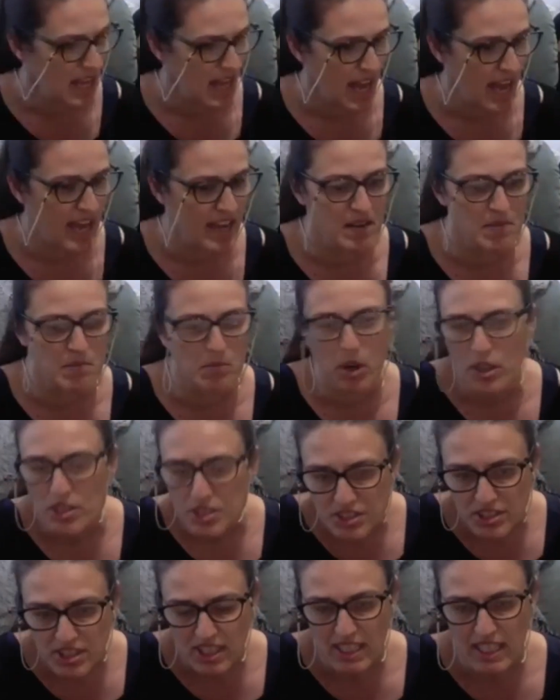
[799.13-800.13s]
And
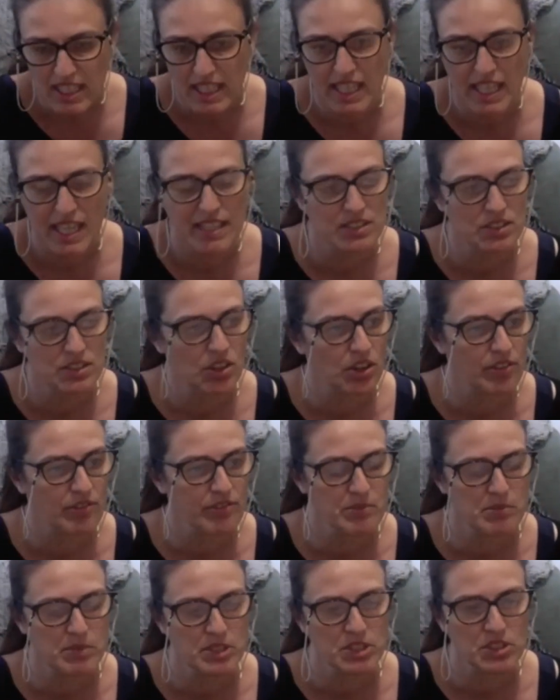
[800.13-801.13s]
emotionally, he's gone
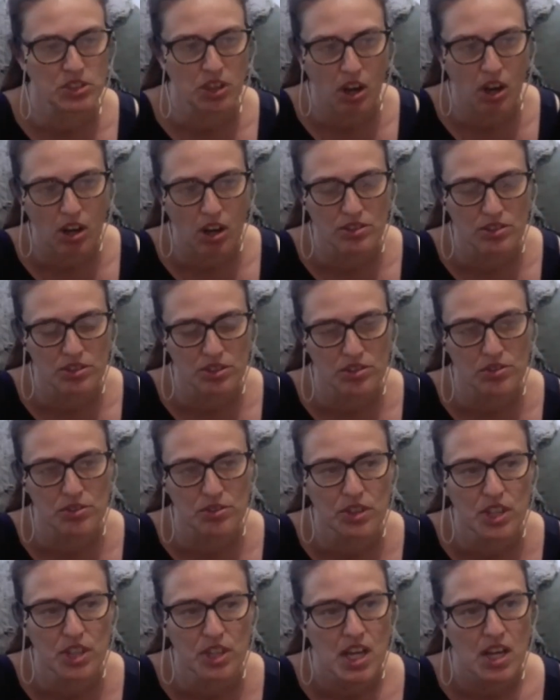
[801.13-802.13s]
from a child
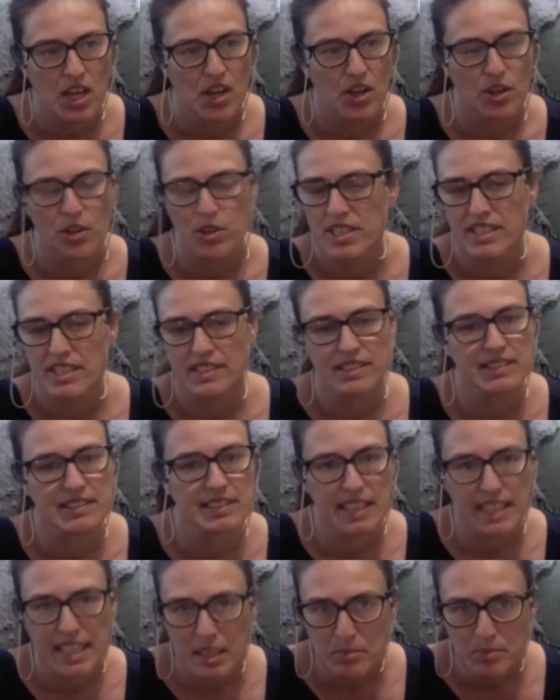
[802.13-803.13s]
who didn't
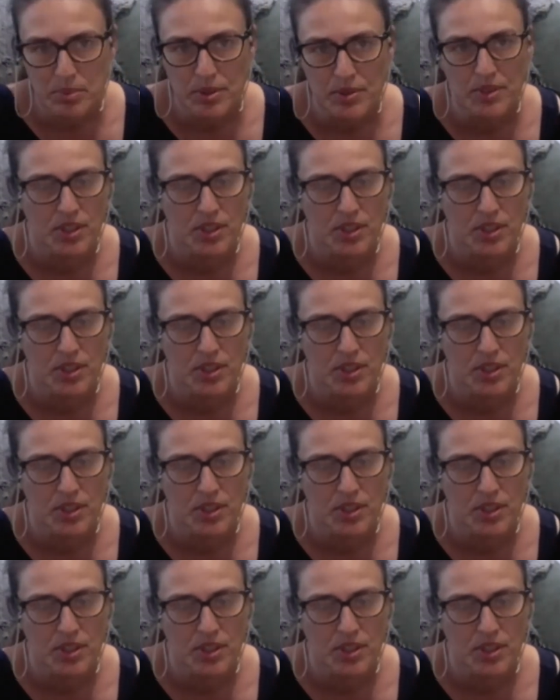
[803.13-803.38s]
sleep,